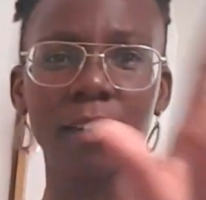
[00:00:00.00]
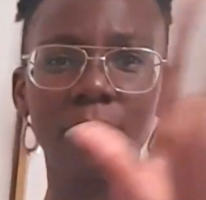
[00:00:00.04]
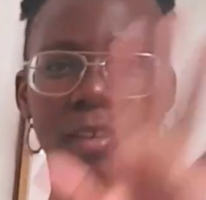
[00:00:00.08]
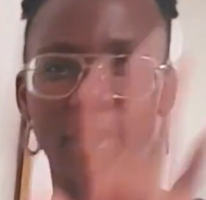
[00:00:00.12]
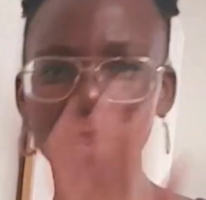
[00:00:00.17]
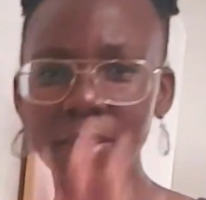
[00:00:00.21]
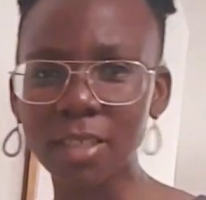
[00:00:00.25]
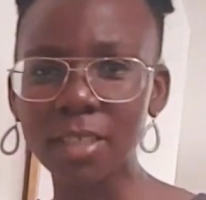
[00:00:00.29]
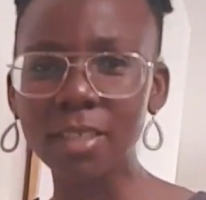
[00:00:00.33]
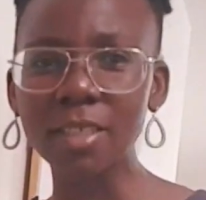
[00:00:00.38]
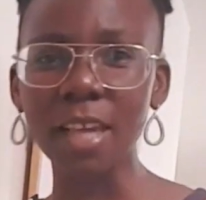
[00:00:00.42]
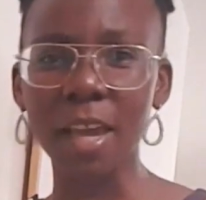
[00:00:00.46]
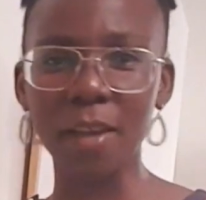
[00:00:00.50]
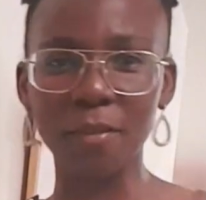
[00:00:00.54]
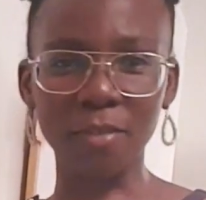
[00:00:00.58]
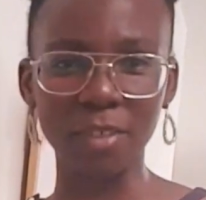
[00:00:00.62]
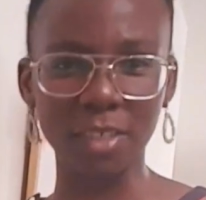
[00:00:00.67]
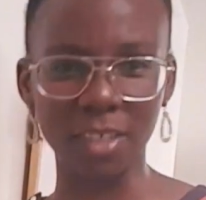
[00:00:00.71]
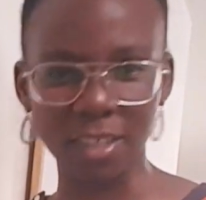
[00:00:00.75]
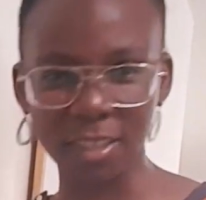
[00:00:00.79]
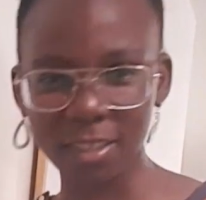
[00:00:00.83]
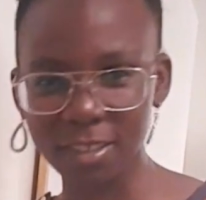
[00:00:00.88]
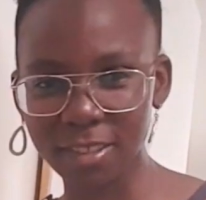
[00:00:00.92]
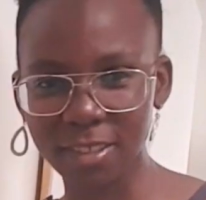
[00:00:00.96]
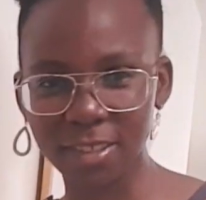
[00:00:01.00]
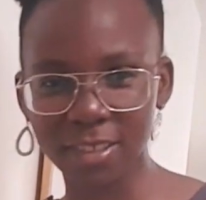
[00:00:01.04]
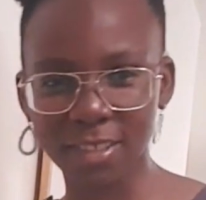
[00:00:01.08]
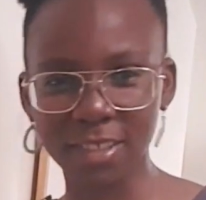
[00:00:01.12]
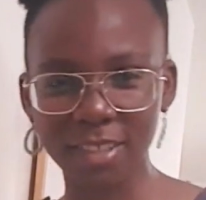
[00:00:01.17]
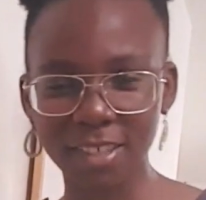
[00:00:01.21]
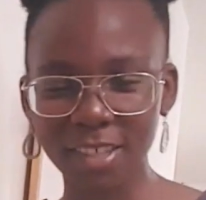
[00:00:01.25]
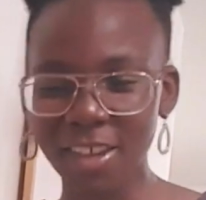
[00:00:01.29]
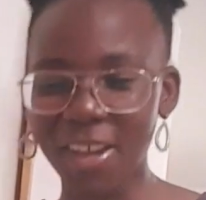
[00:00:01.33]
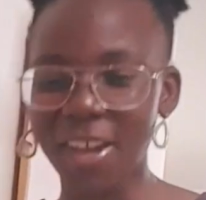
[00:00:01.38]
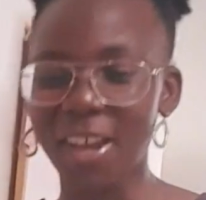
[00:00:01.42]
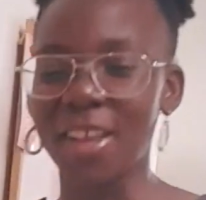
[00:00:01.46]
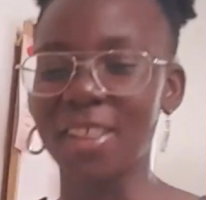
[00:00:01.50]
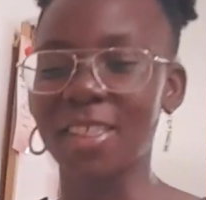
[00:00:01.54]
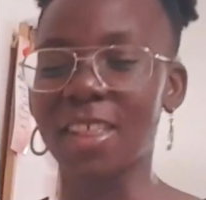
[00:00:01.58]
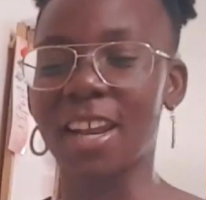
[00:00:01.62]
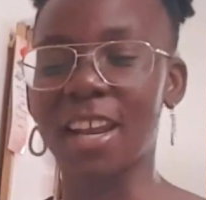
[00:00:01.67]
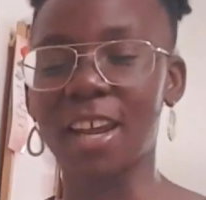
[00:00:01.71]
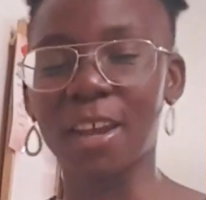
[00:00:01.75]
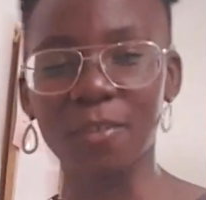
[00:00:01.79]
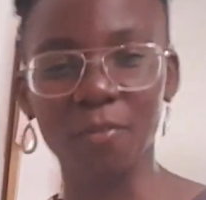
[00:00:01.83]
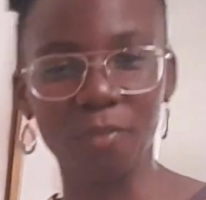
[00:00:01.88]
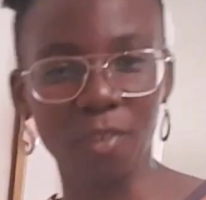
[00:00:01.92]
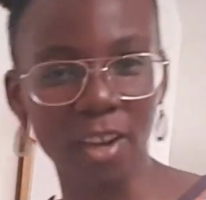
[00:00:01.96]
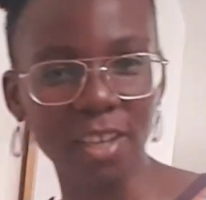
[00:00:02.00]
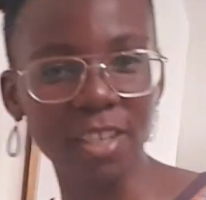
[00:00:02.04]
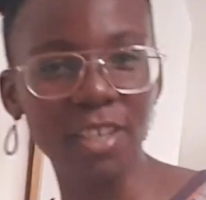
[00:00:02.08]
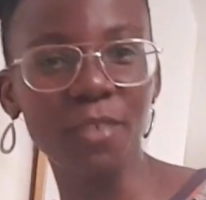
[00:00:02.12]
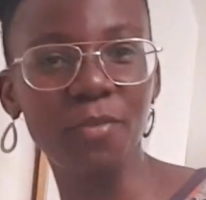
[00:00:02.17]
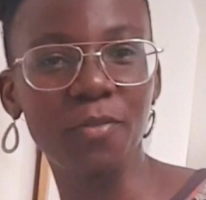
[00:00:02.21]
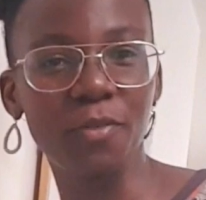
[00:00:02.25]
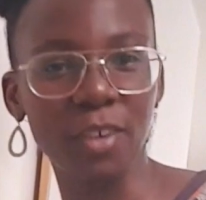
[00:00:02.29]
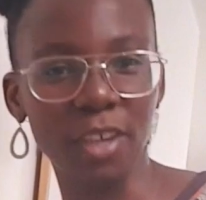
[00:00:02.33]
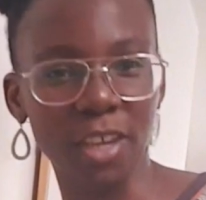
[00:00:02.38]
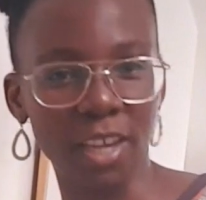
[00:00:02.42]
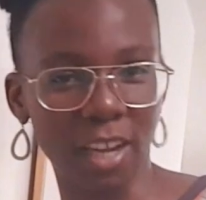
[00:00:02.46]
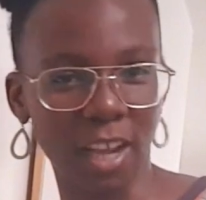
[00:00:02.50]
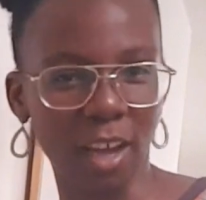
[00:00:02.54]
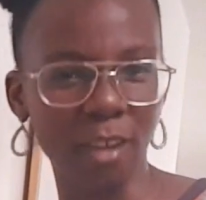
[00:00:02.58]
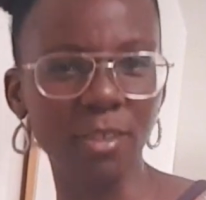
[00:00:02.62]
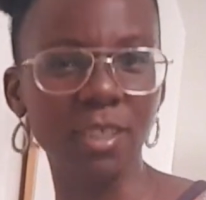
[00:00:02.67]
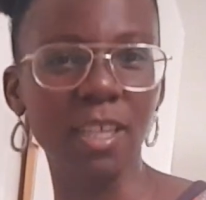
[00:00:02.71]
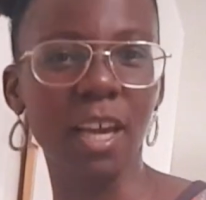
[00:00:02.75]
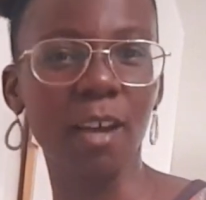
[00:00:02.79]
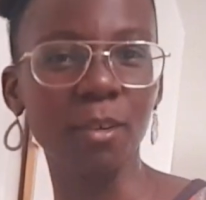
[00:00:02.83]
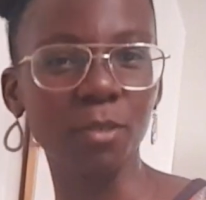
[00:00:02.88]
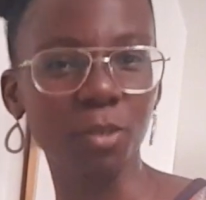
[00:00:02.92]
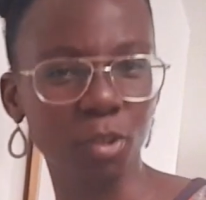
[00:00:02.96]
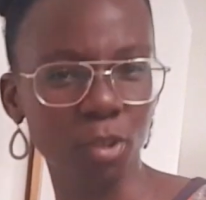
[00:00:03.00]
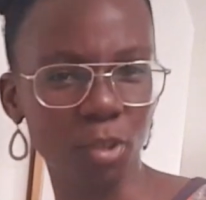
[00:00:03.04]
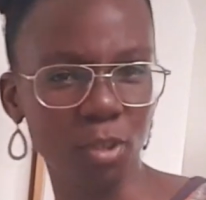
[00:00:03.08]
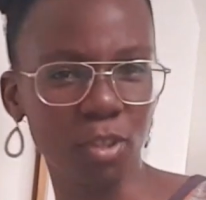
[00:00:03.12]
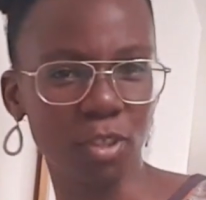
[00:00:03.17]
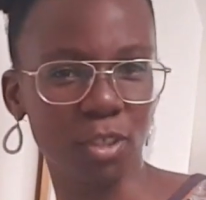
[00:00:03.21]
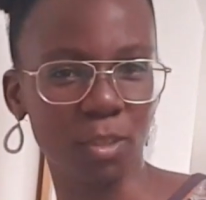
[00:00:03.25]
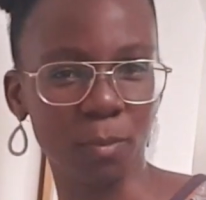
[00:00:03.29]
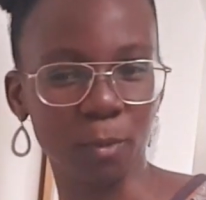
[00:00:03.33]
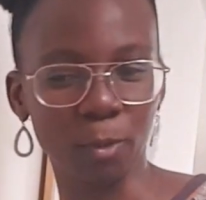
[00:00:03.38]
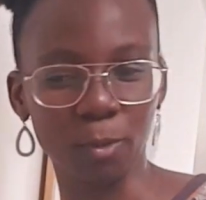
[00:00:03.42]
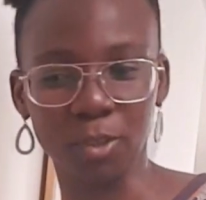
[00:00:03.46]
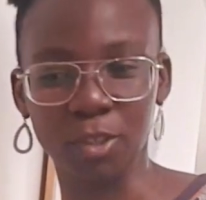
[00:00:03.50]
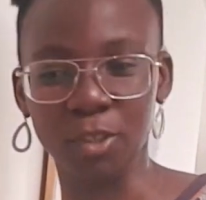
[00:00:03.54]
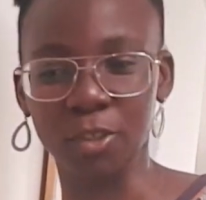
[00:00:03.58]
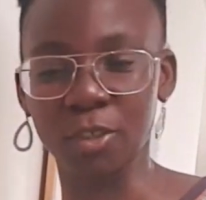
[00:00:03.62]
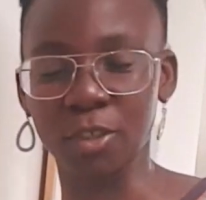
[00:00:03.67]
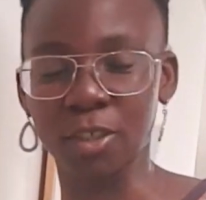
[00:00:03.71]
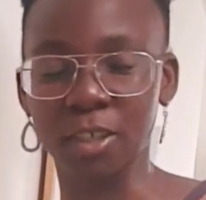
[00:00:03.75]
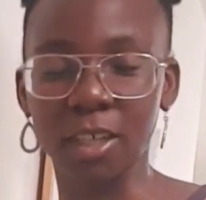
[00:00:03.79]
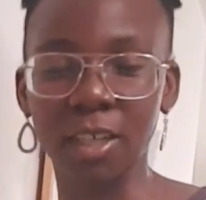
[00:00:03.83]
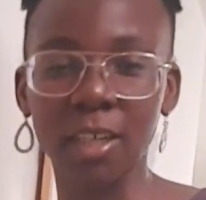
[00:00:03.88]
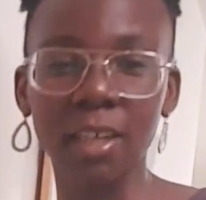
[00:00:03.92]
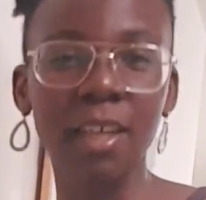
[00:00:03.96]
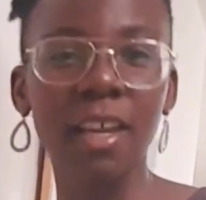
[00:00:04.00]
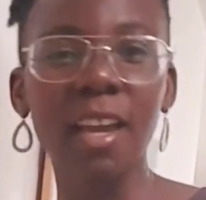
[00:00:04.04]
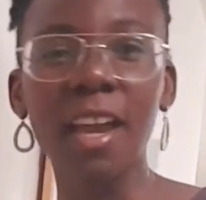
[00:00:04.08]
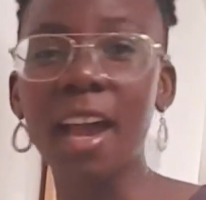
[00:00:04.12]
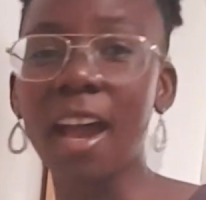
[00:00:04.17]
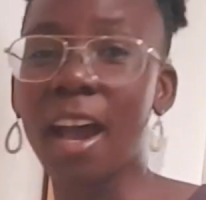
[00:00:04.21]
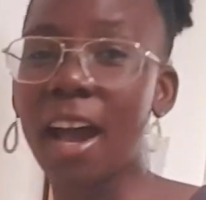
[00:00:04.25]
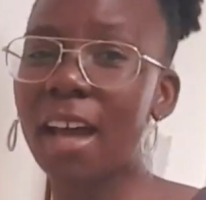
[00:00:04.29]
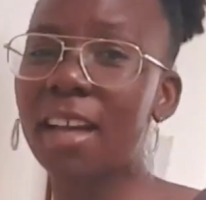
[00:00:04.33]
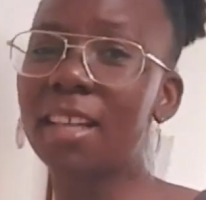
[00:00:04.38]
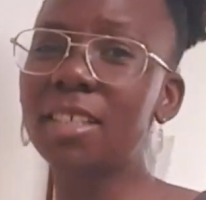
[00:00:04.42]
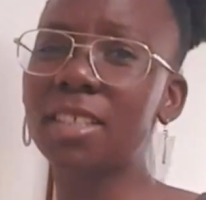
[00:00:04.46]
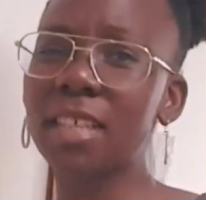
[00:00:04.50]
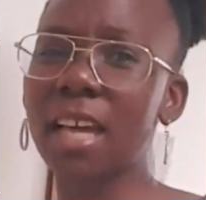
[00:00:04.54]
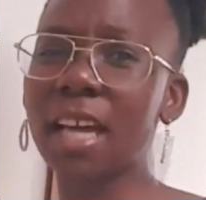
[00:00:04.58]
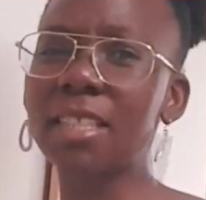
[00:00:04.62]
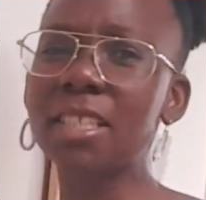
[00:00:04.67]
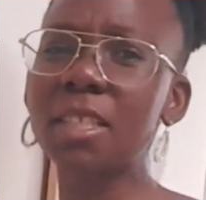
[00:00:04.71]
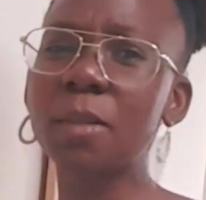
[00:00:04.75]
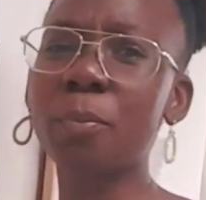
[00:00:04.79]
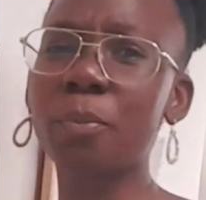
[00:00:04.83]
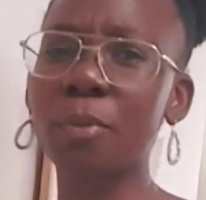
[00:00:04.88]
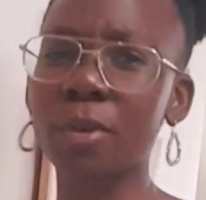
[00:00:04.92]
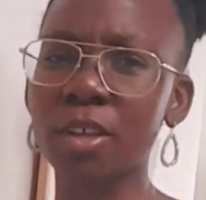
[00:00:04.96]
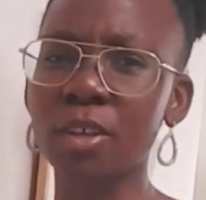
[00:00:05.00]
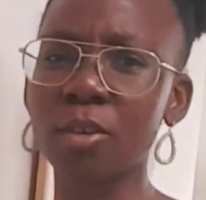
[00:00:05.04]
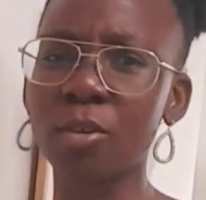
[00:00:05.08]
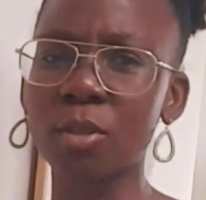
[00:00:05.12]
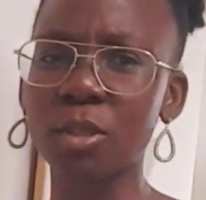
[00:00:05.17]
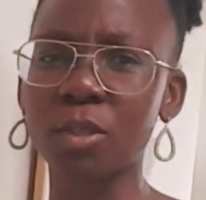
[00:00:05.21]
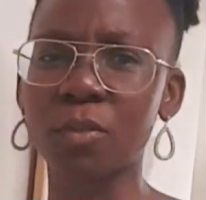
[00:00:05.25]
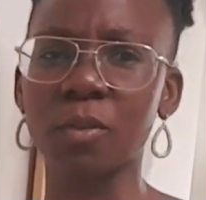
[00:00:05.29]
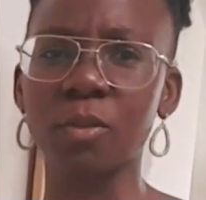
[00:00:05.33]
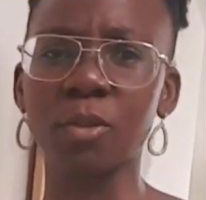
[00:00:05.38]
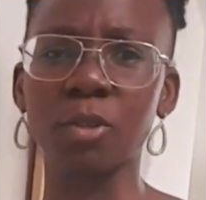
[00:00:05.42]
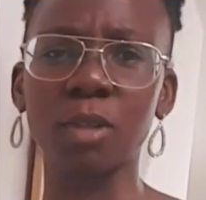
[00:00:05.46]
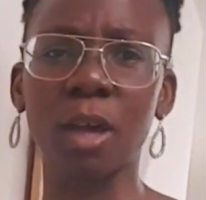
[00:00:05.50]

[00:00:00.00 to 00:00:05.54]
This is evidence that I finally figured out how to use the multi-cooker, and it's actually pretty useful.